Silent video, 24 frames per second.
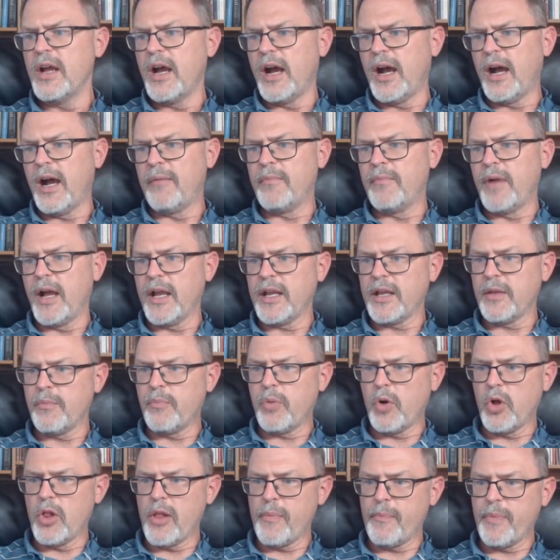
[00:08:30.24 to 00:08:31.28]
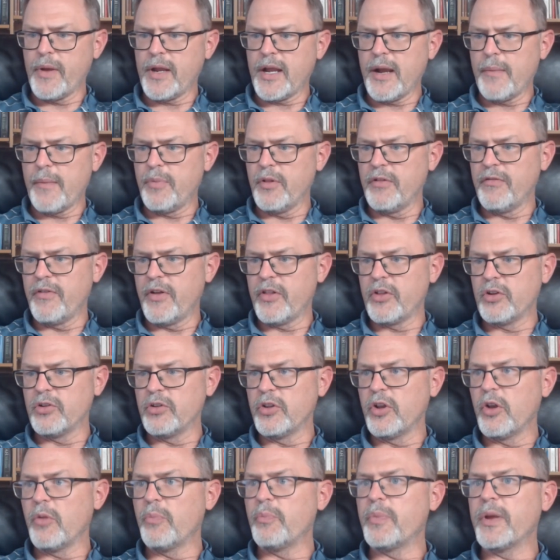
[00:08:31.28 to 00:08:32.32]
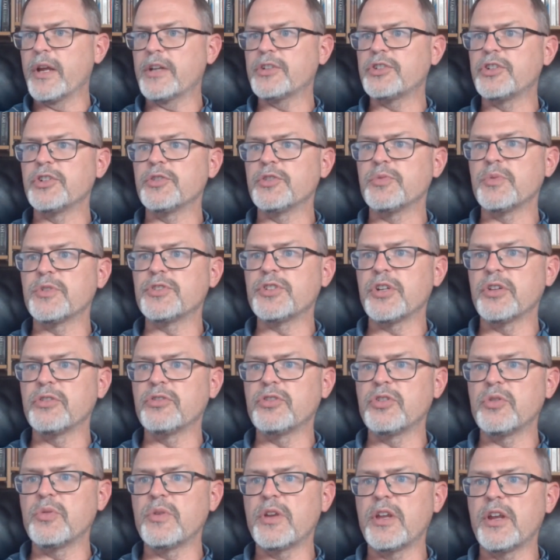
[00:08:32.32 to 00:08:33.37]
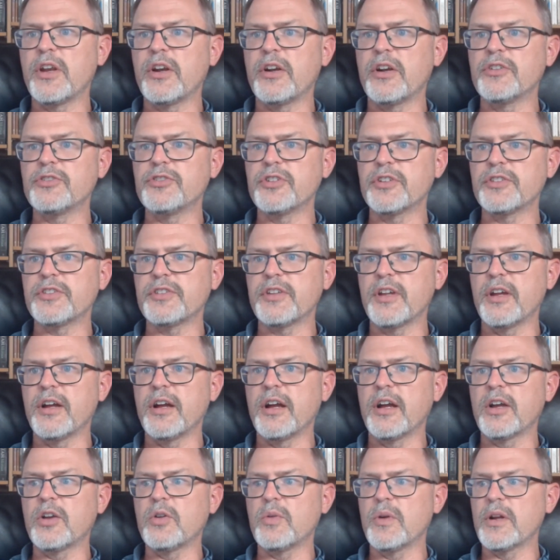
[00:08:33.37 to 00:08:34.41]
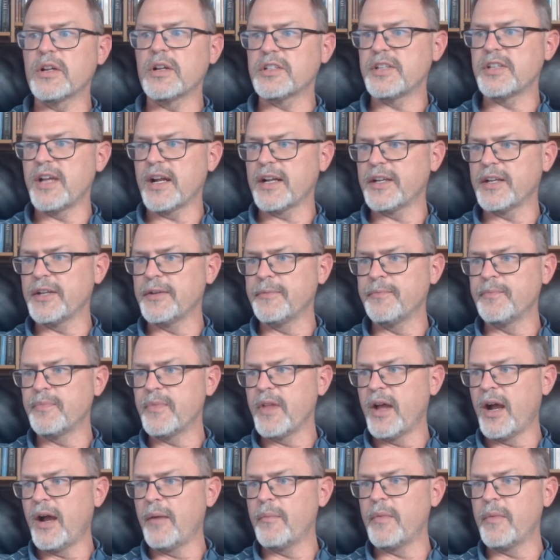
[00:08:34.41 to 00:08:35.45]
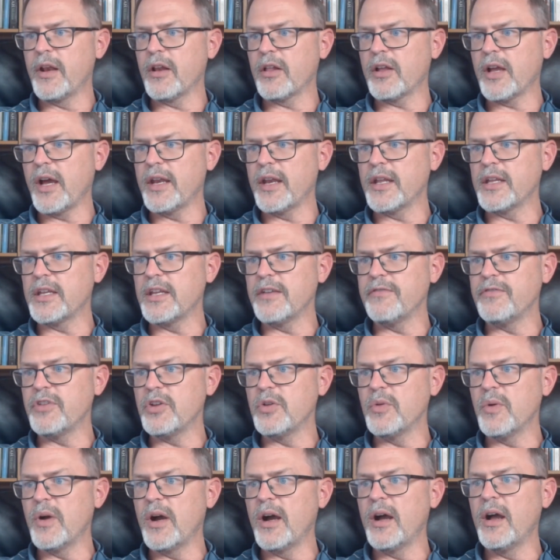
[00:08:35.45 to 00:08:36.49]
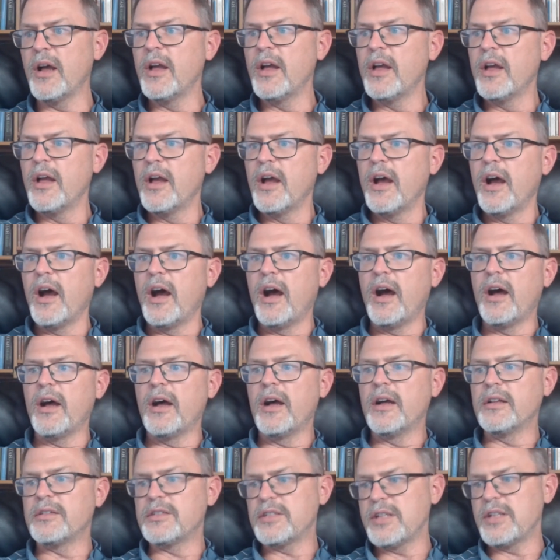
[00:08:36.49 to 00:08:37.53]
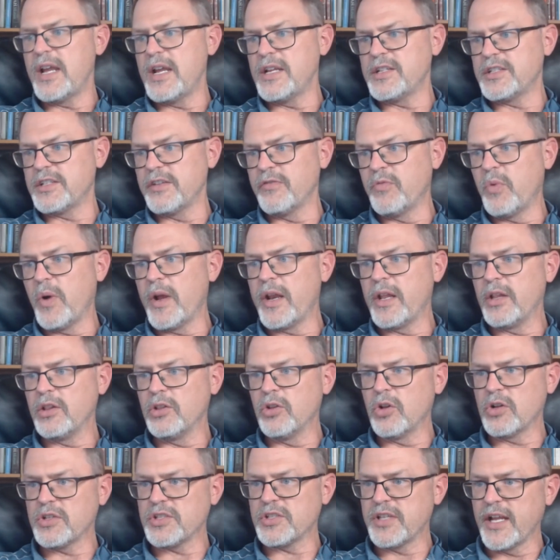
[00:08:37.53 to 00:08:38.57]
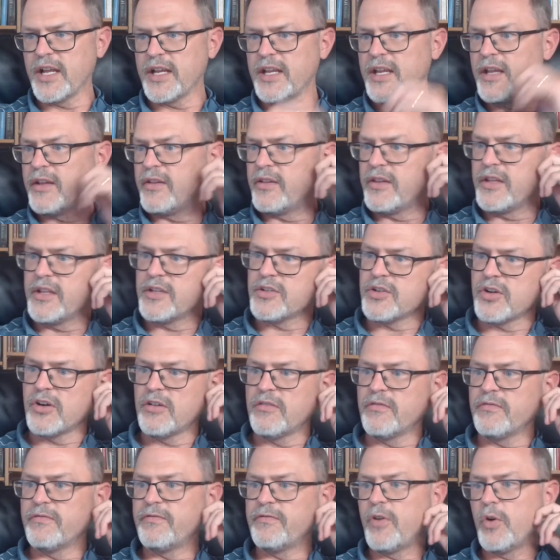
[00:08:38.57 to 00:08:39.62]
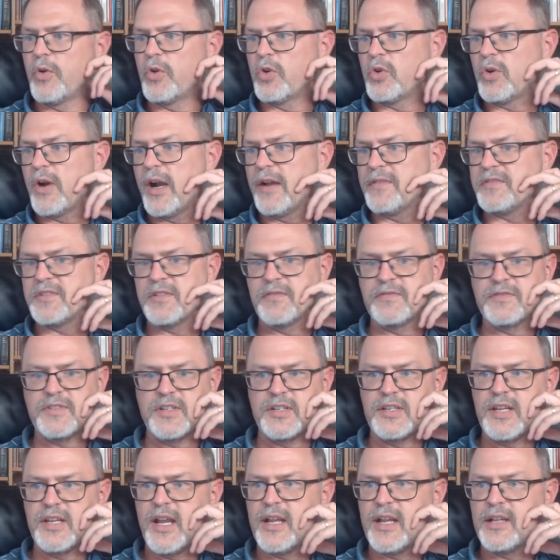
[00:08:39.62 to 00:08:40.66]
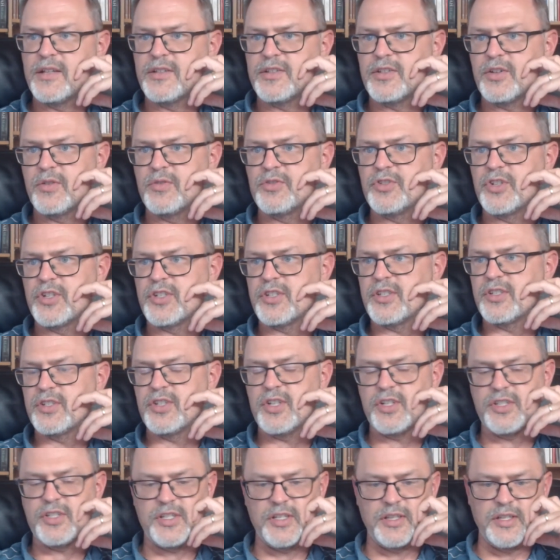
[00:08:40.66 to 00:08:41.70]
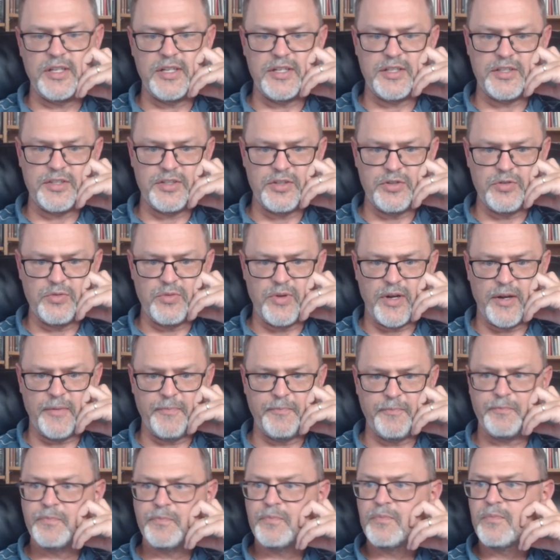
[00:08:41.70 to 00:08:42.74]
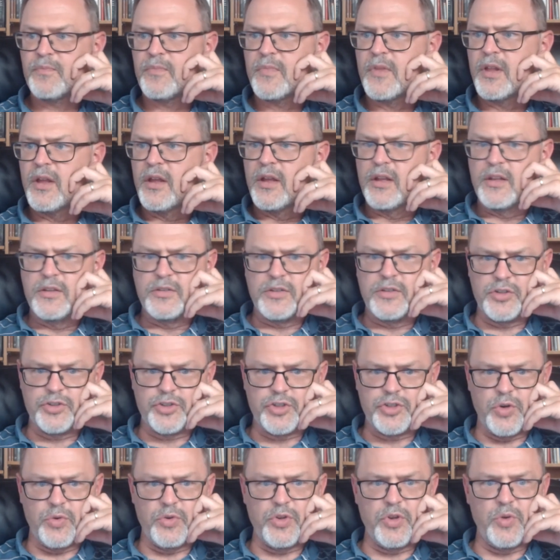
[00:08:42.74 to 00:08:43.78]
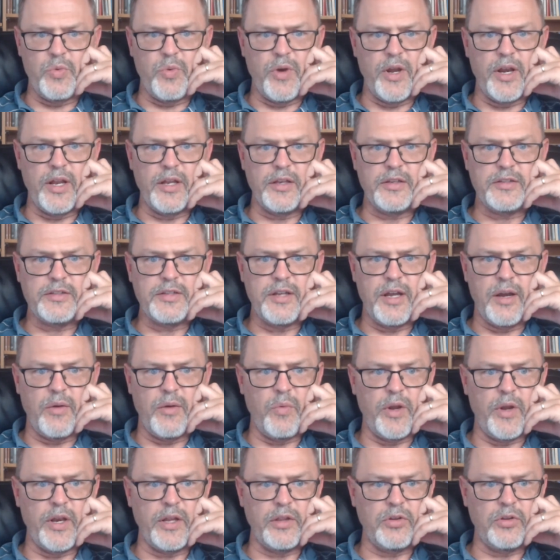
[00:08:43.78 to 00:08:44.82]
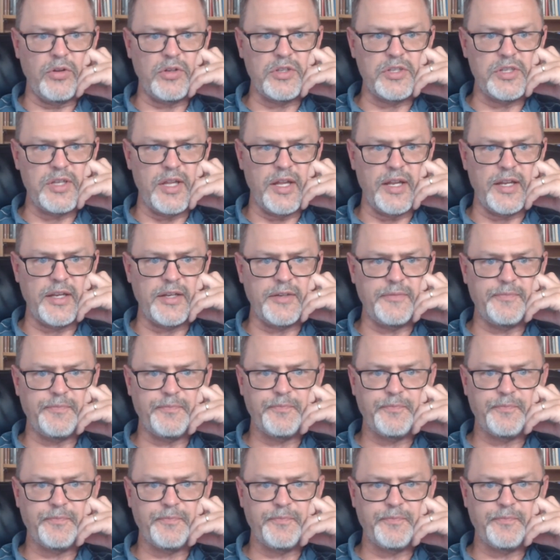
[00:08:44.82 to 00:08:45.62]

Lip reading: I can pull up a couple of other little pictures, which I'll do here in just a quick second. It'll kind of give you a taste of what it looks like, and these are photographs of today. And so just at least to show you what it looks like.